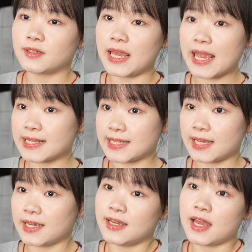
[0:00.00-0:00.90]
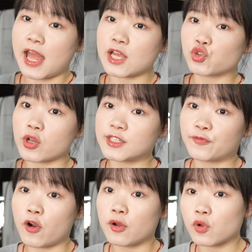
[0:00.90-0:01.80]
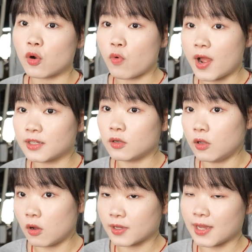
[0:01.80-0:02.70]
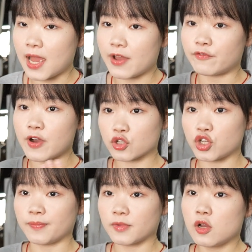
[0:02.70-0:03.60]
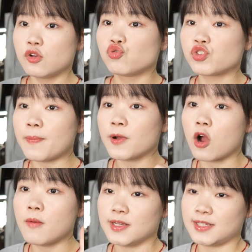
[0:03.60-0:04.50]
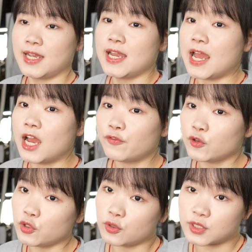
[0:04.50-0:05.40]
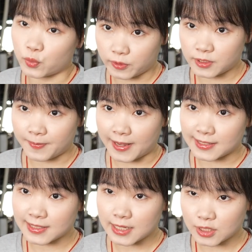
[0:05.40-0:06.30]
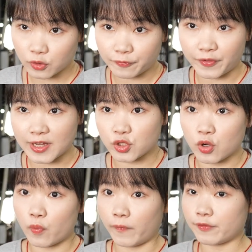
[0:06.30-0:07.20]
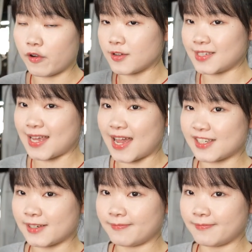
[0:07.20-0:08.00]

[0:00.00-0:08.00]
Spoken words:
easy, and transform your ride look and function. Drop a comment. Have you used wheel spacers to fix your wheel offset?